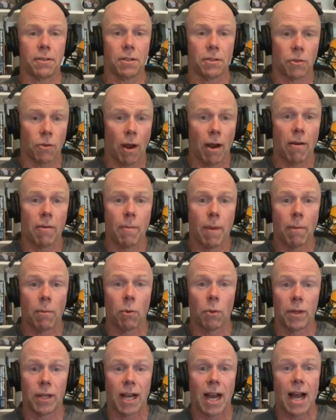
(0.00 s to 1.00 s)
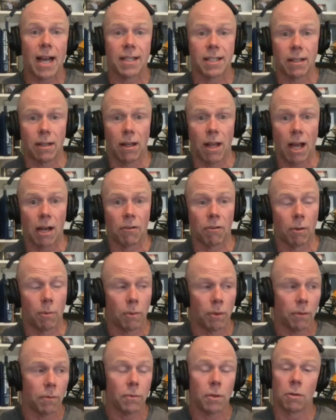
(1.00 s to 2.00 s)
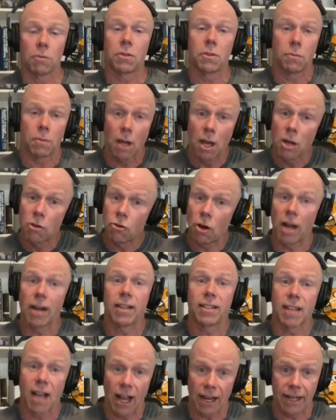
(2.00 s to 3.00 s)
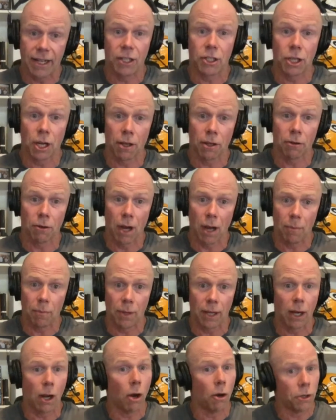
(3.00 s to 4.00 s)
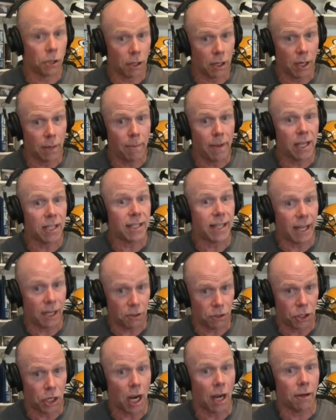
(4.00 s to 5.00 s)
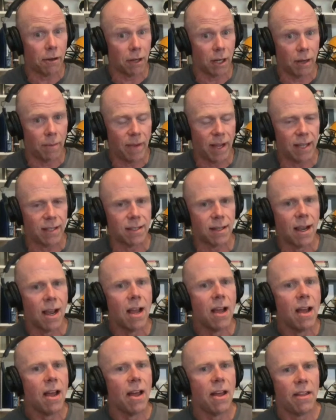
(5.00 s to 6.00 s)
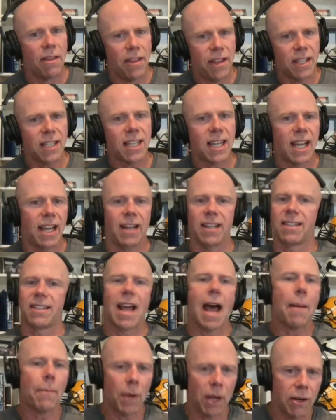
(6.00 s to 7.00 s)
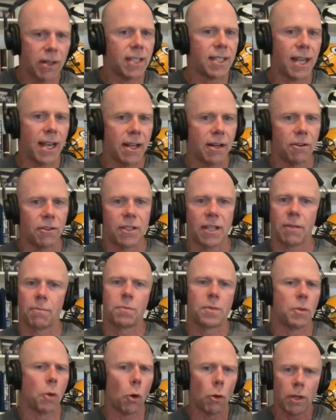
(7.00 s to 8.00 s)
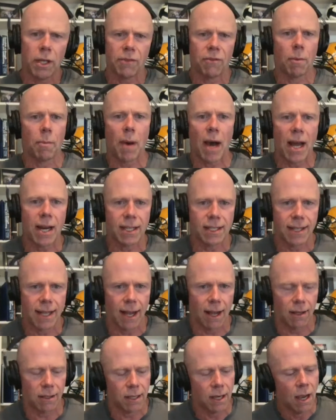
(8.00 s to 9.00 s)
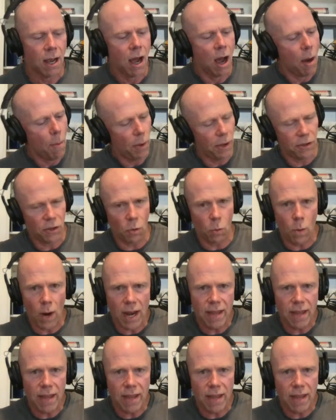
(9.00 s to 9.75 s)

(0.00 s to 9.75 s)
So I remember when the guys in the locker room were trying to talk each other up, like, oh, you're going to miss. Take your shot. You're going to miss. This kid is not Barry Sanders. They're totally different body styles. But the way